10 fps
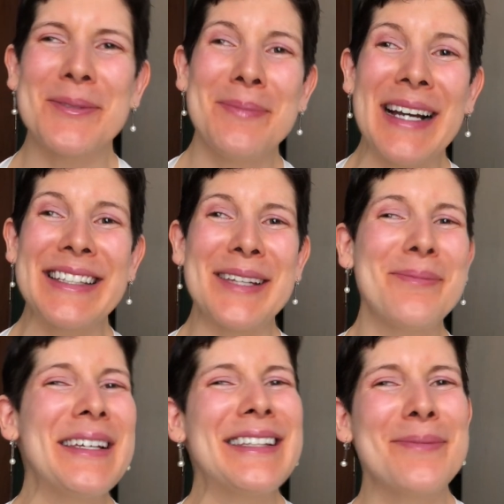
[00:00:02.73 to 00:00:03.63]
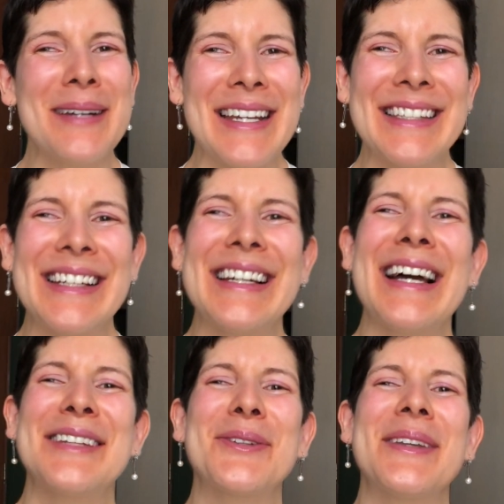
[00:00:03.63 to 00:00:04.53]
My name is Mariana
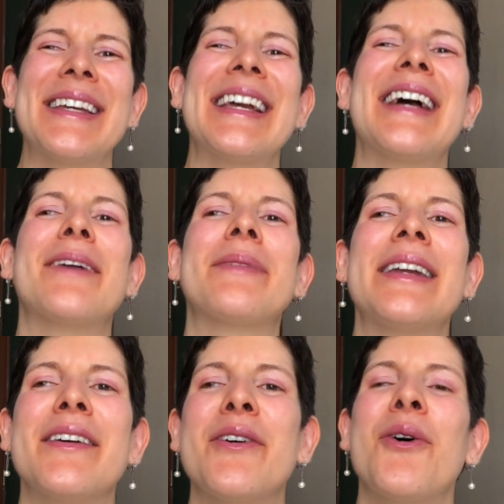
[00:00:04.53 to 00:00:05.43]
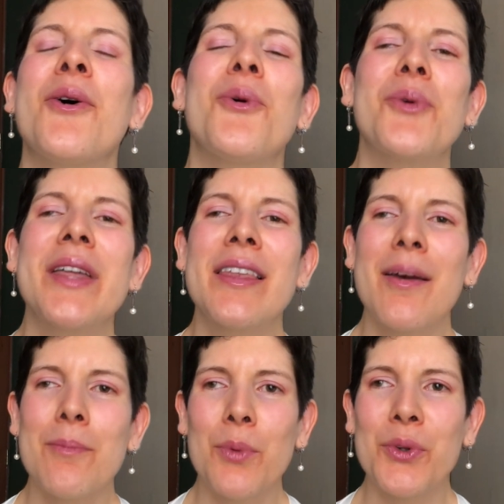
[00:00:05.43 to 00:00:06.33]
and today I am here with a
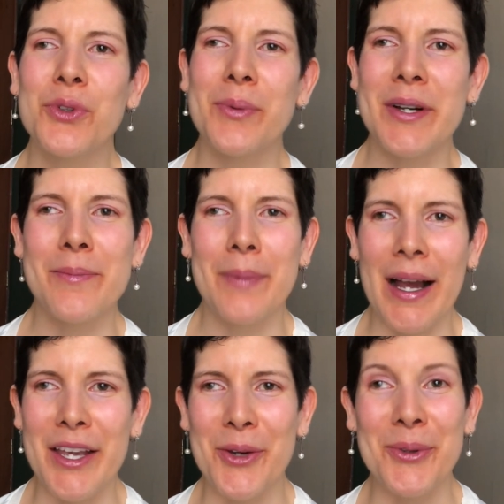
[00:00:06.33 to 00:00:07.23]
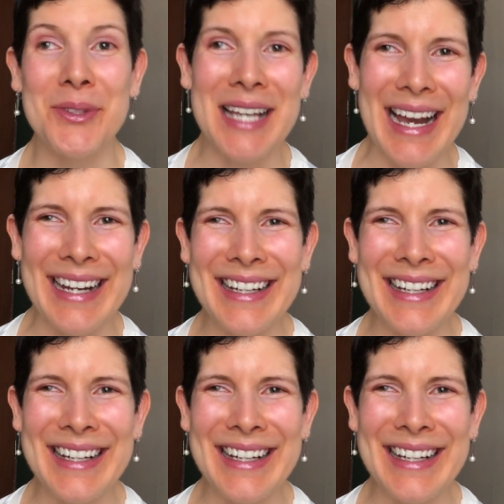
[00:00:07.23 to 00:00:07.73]
booktuber bio tag.